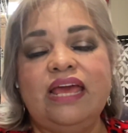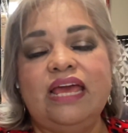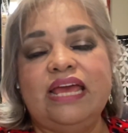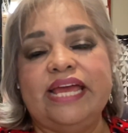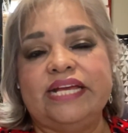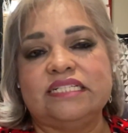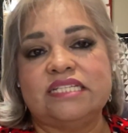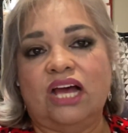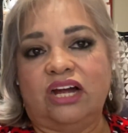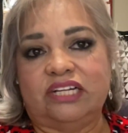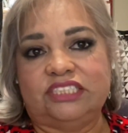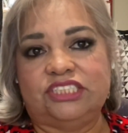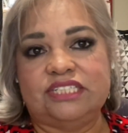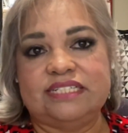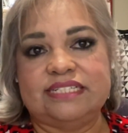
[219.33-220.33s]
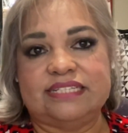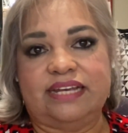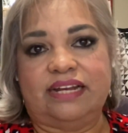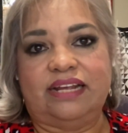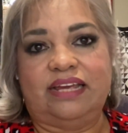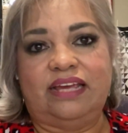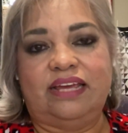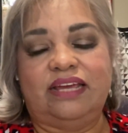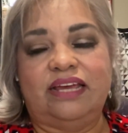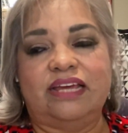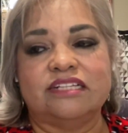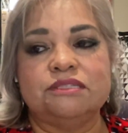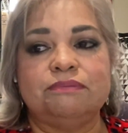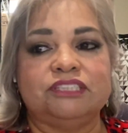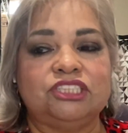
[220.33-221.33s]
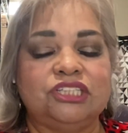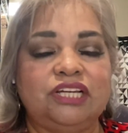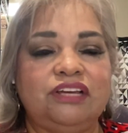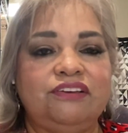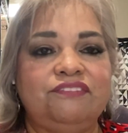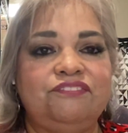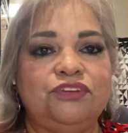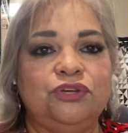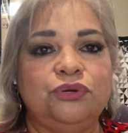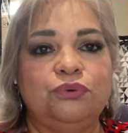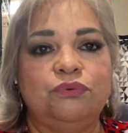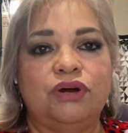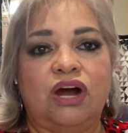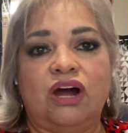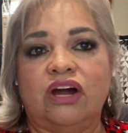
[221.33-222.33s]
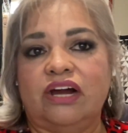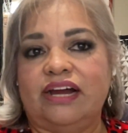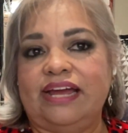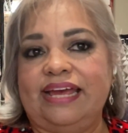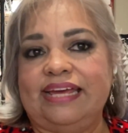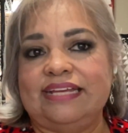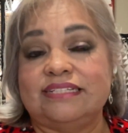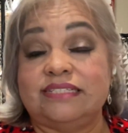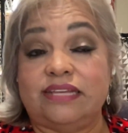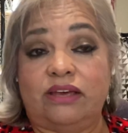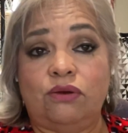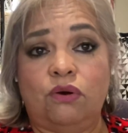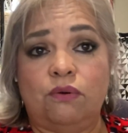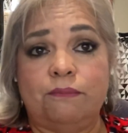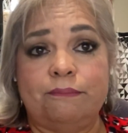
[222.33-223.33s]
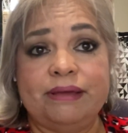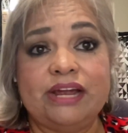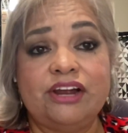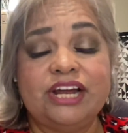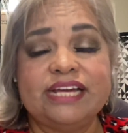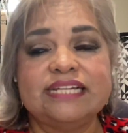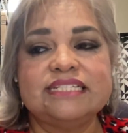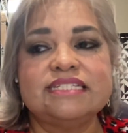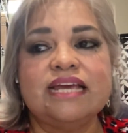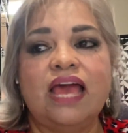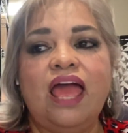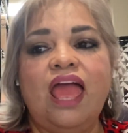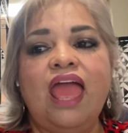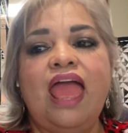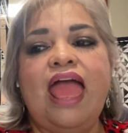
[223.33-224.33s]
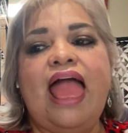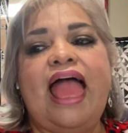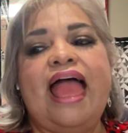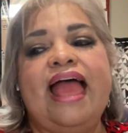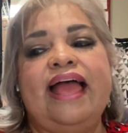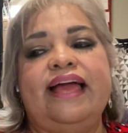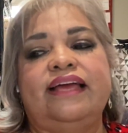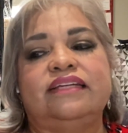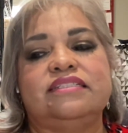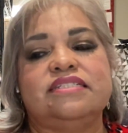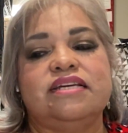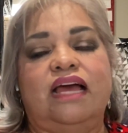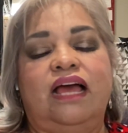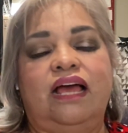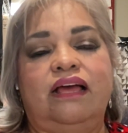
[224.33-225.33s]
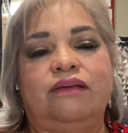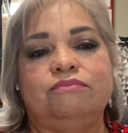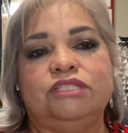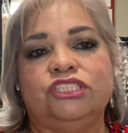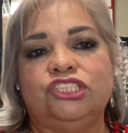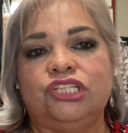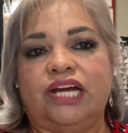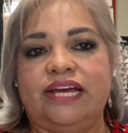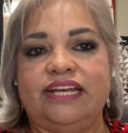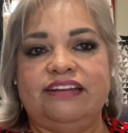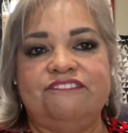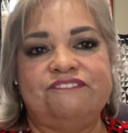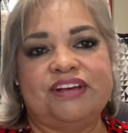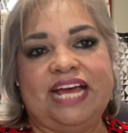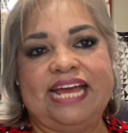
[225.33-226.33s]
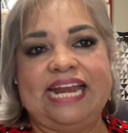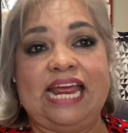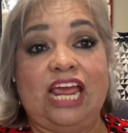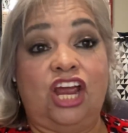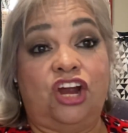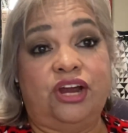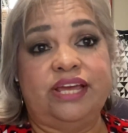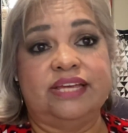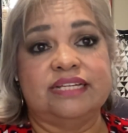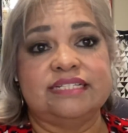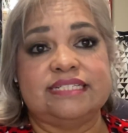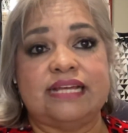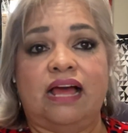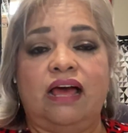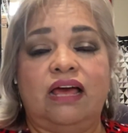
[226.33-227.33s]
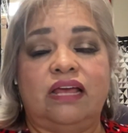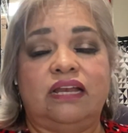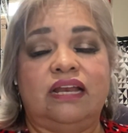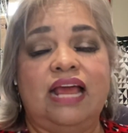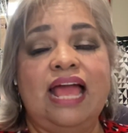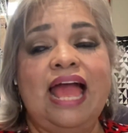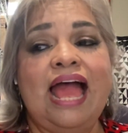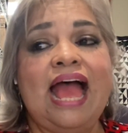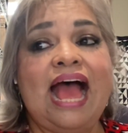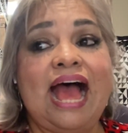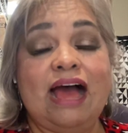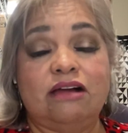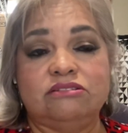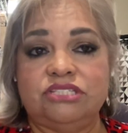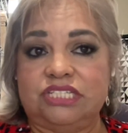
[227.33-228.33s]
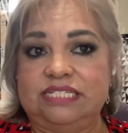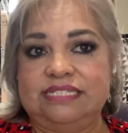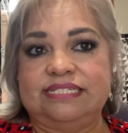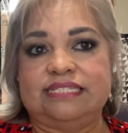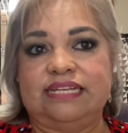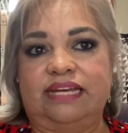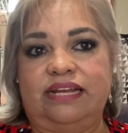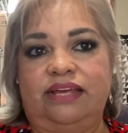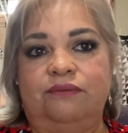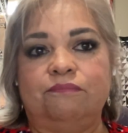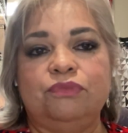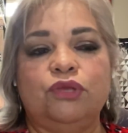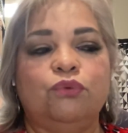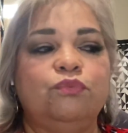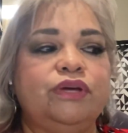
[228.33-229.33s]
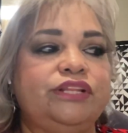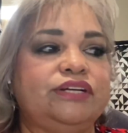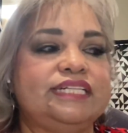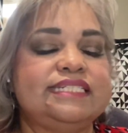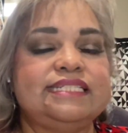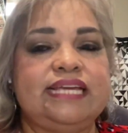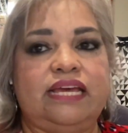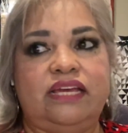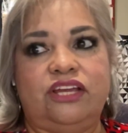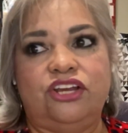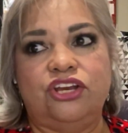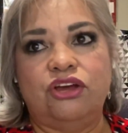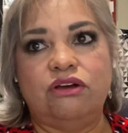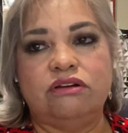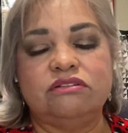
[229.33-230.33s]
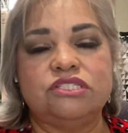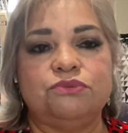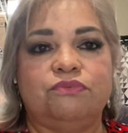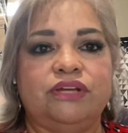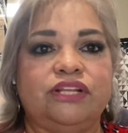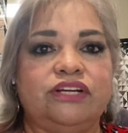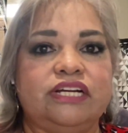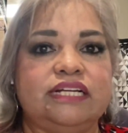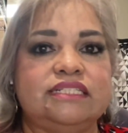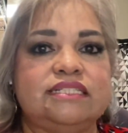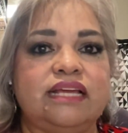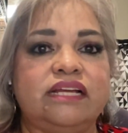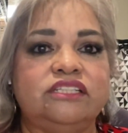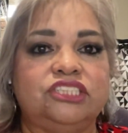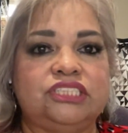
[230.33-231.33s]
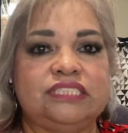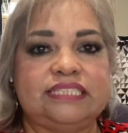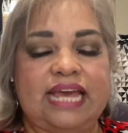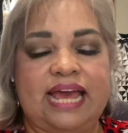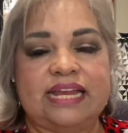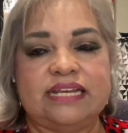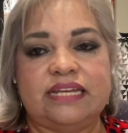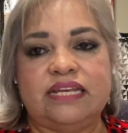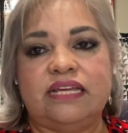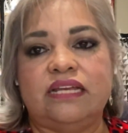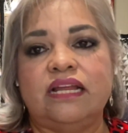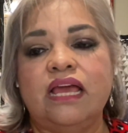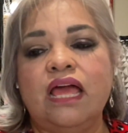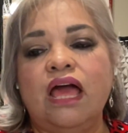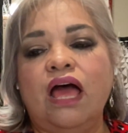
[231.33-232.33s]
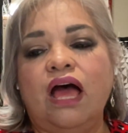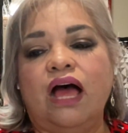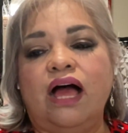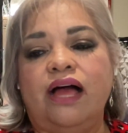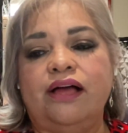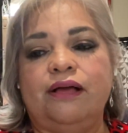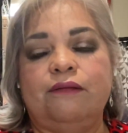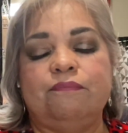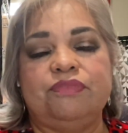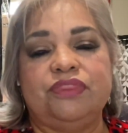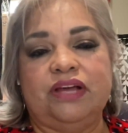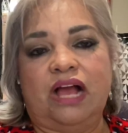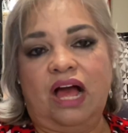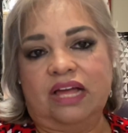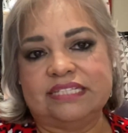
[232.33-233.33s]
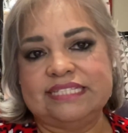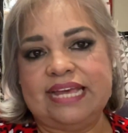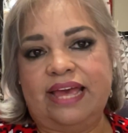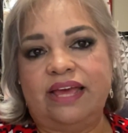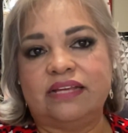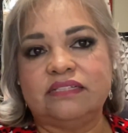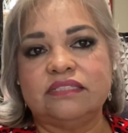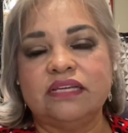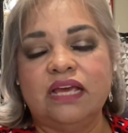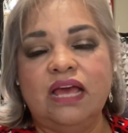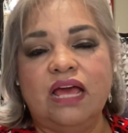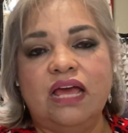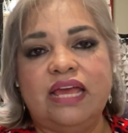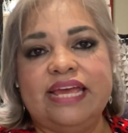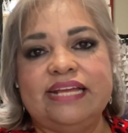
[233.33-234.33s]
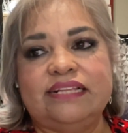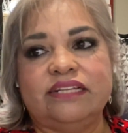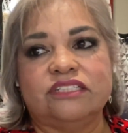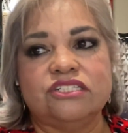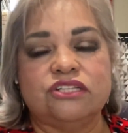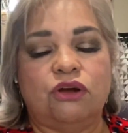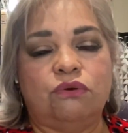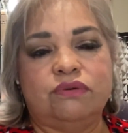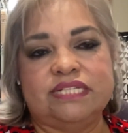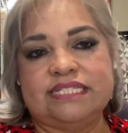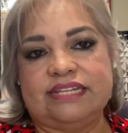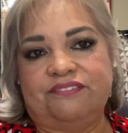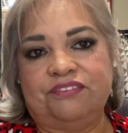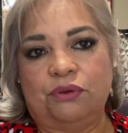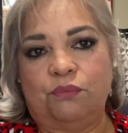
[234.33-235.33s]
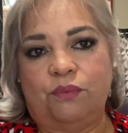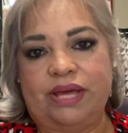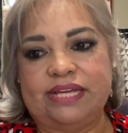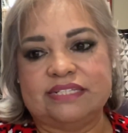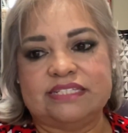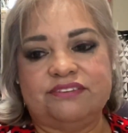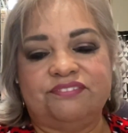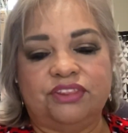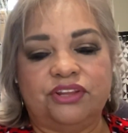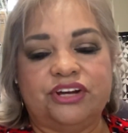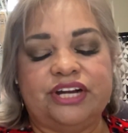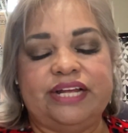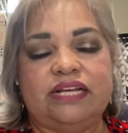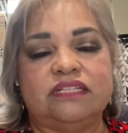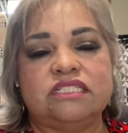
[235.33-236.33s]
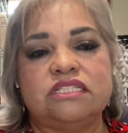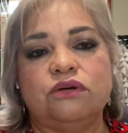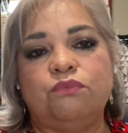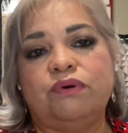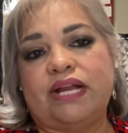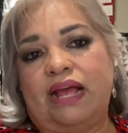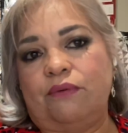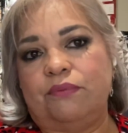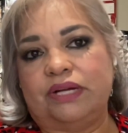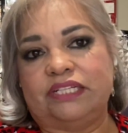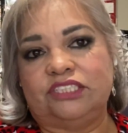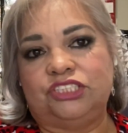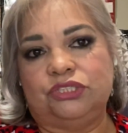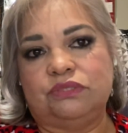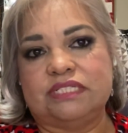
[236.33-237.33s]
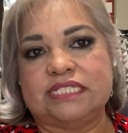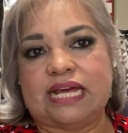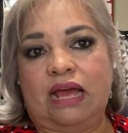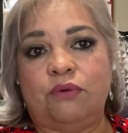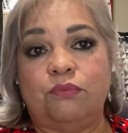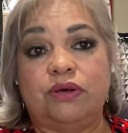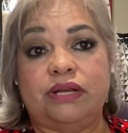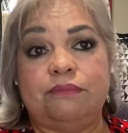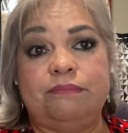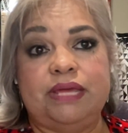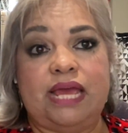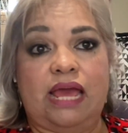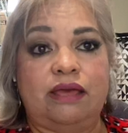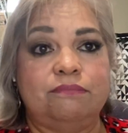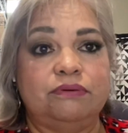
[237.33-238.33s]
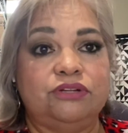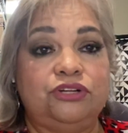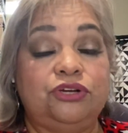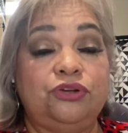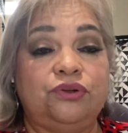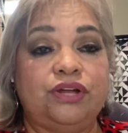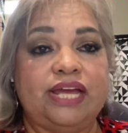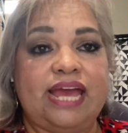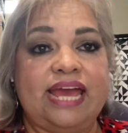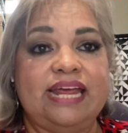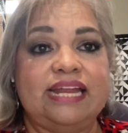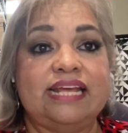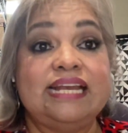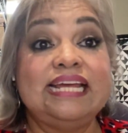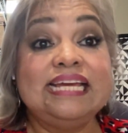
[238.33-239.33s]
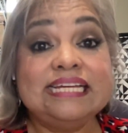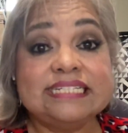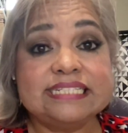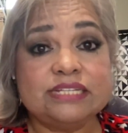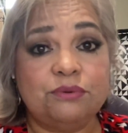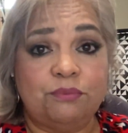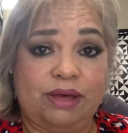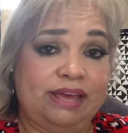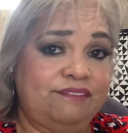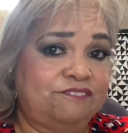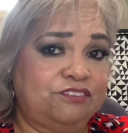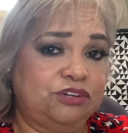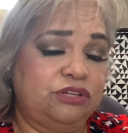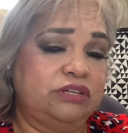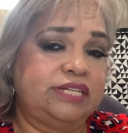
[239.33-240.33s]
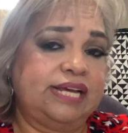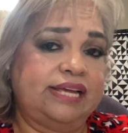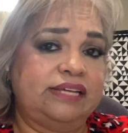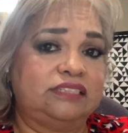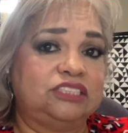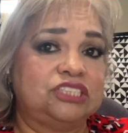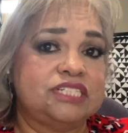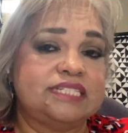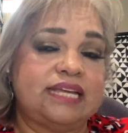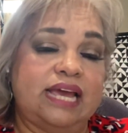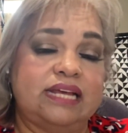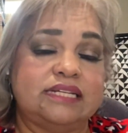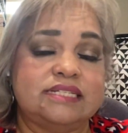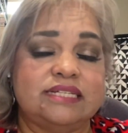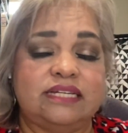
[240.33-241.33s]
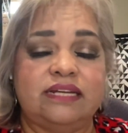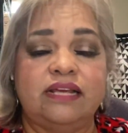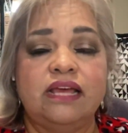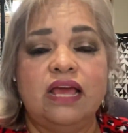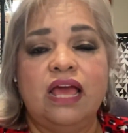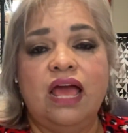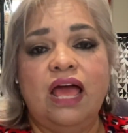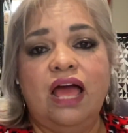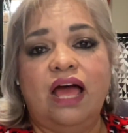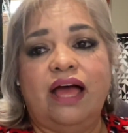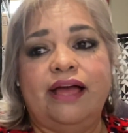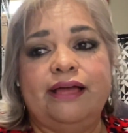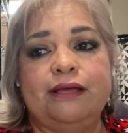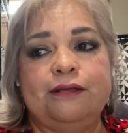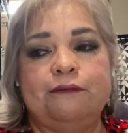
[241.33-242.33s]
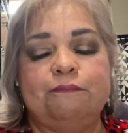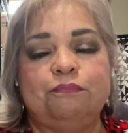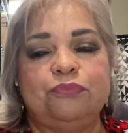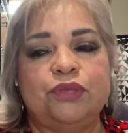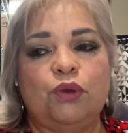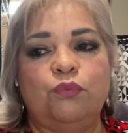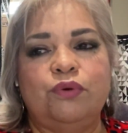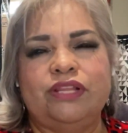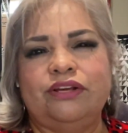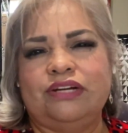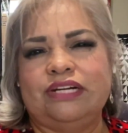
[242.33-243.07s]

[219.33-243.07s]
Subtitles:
it's hard to study, especially if you are a stay-home parent and you're trying to find areas on how to study, whether it's taking notes, whether it's understanding the content. There's always different ways of learning. So what I want to do is I want to be able to create an easy way for you to understand it. Whether